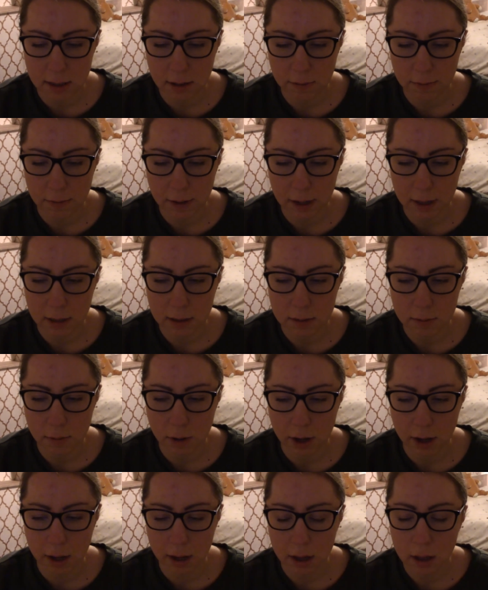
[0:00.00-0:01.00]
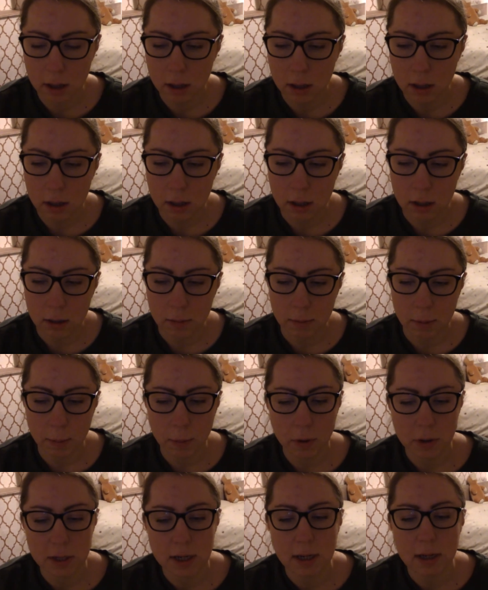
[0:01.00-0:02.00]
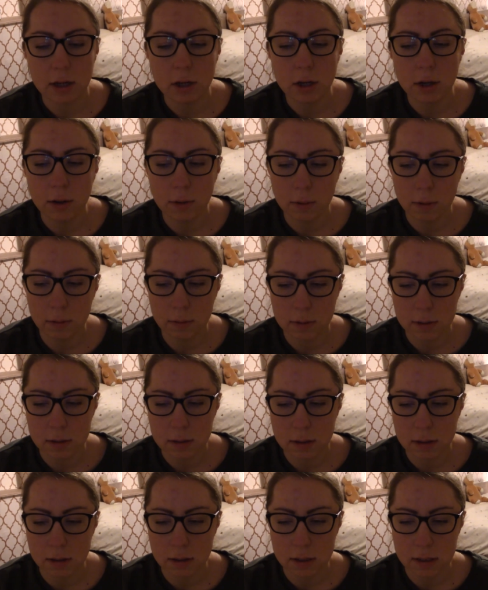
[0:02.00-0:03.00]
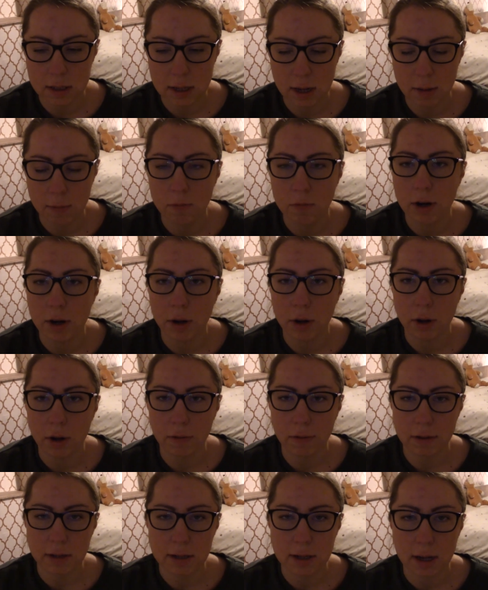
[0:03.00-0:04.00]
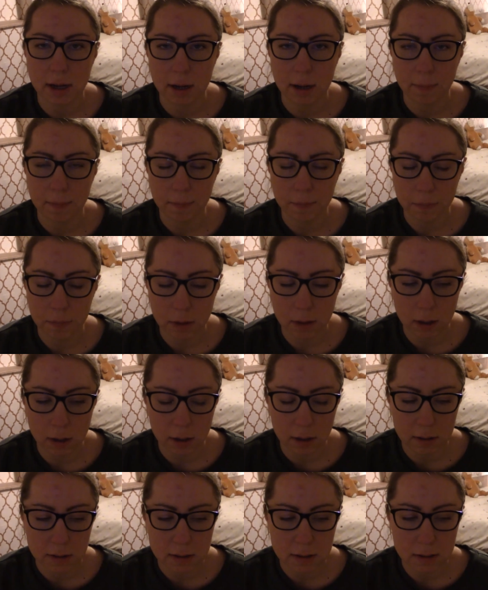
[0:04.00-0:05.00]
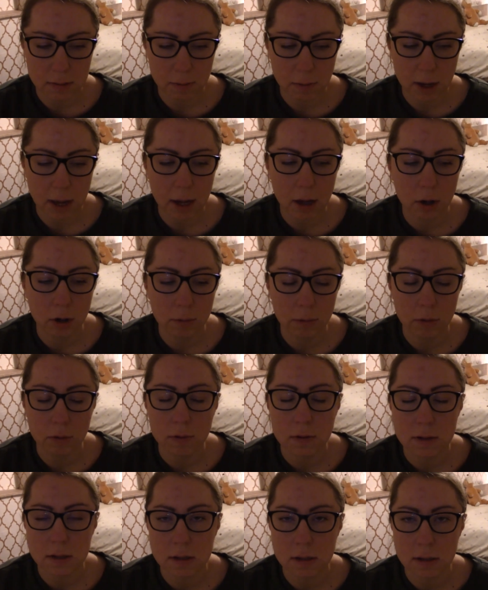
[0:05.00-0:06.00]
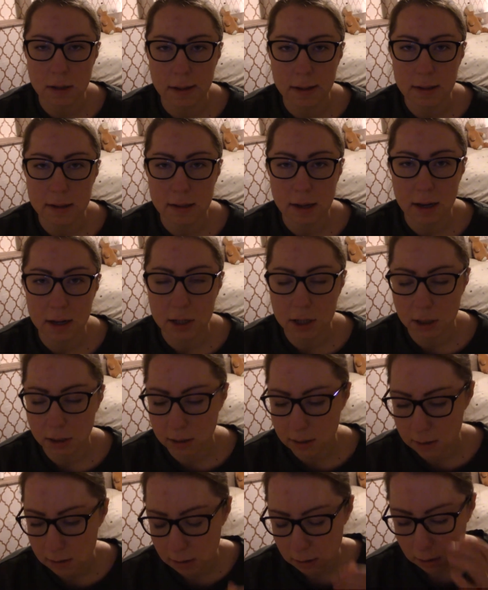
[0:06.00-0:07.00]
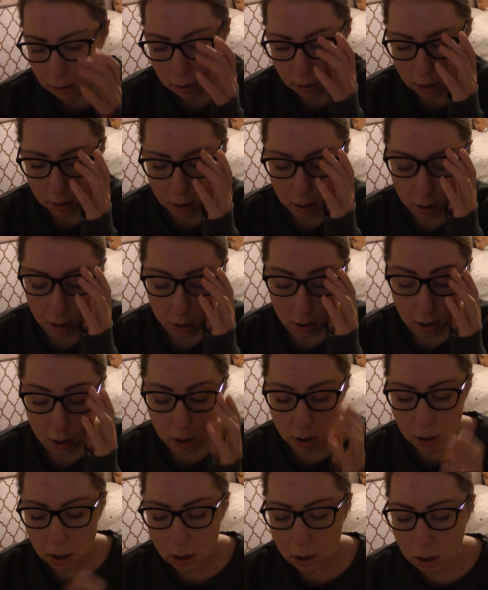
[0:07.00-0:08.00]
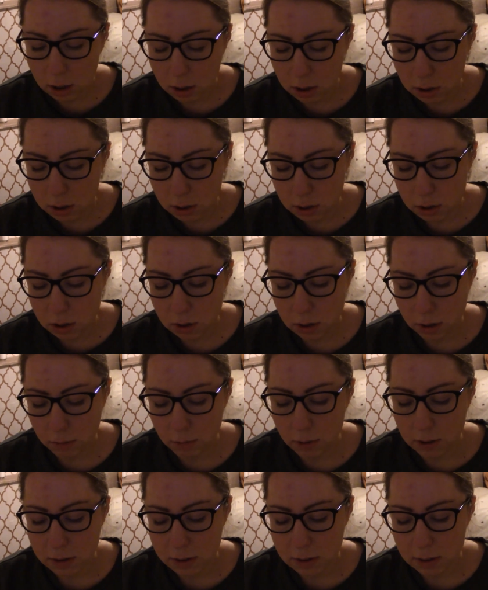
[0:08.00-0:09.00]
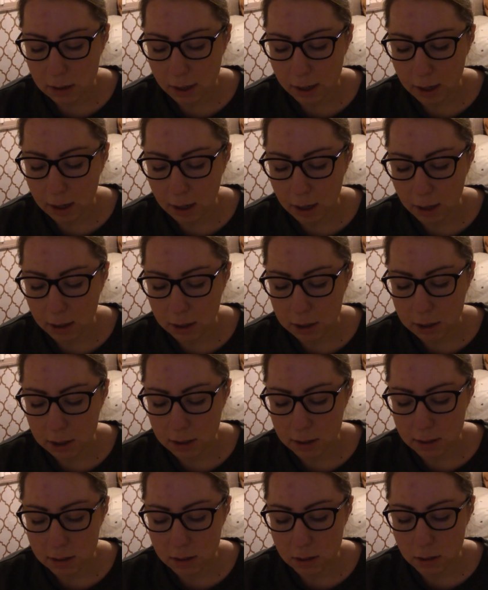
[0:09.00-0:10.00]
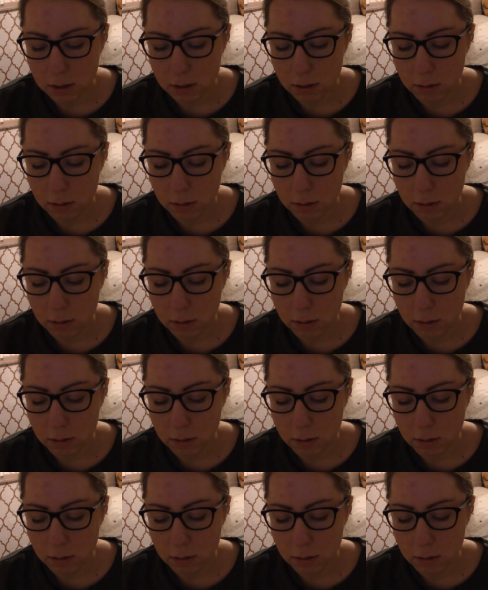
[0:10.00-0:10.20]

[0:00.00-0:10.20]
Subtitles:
effect where my body knew it was the same reoccurring time and it's kicking up those sensations. So I was like anxious